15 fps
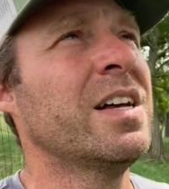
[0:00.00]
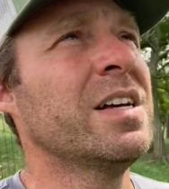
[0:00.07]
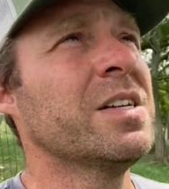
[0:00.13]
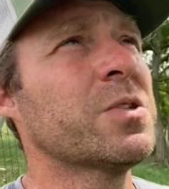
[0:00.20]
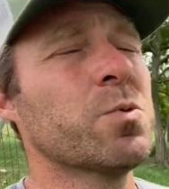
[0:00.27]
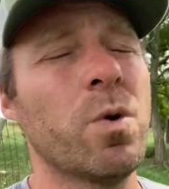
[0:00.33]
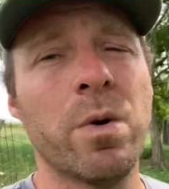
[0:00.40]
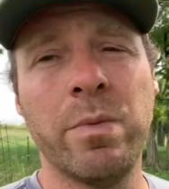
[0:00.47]

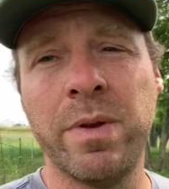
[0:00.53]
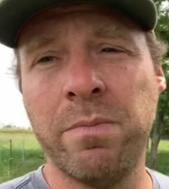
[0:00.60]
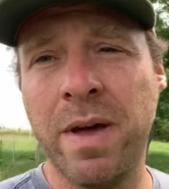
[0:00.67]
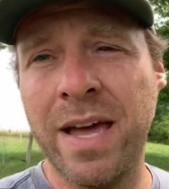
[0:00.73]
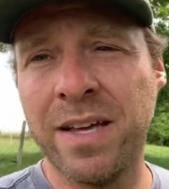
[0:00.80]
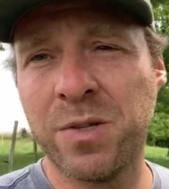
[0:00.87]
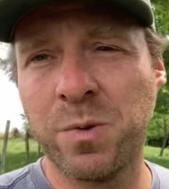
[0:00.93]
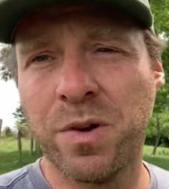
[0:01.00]
swarm in
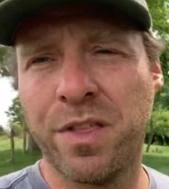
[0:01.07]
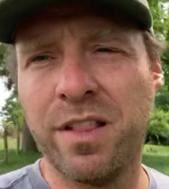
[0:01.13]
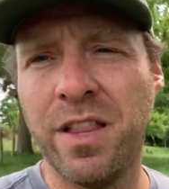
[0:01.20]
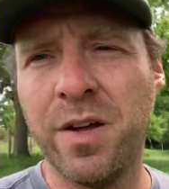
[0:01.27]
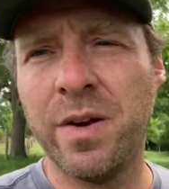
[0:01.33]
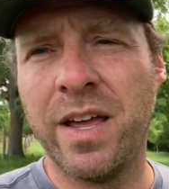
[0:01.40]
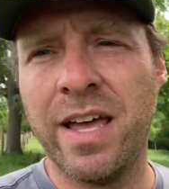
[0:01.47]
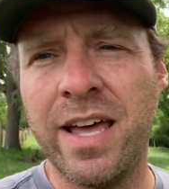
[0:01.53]
May is worth a
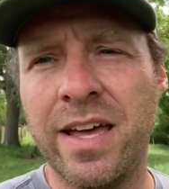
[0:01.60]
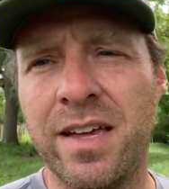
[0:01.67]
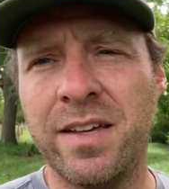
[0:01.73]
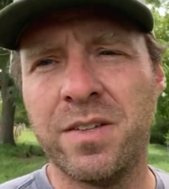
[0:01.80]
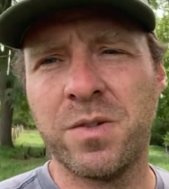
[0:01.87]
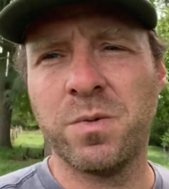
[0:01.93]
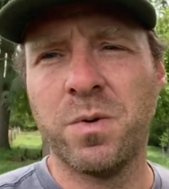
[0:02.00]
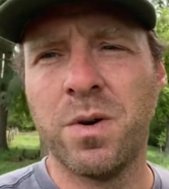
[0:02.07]
load of hay.
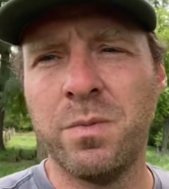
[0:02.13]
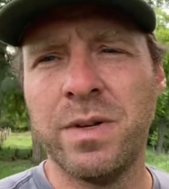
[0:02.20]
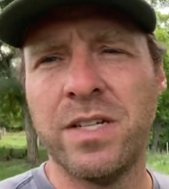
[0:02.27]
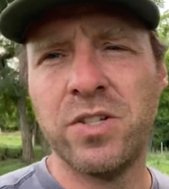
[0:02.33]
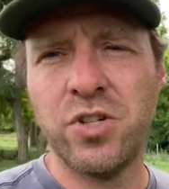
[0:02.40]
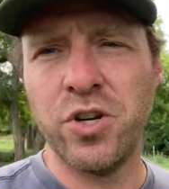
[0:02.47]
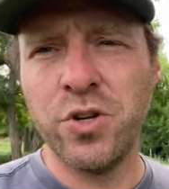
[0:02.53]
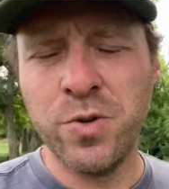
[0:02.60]
Swarm in
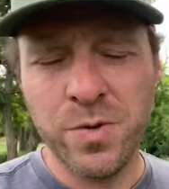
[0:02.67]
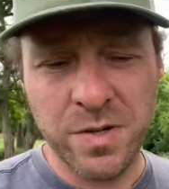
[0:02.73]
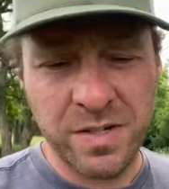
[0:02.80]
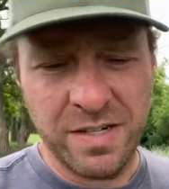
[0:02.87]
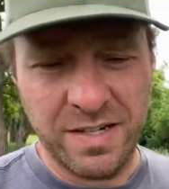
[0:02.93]
June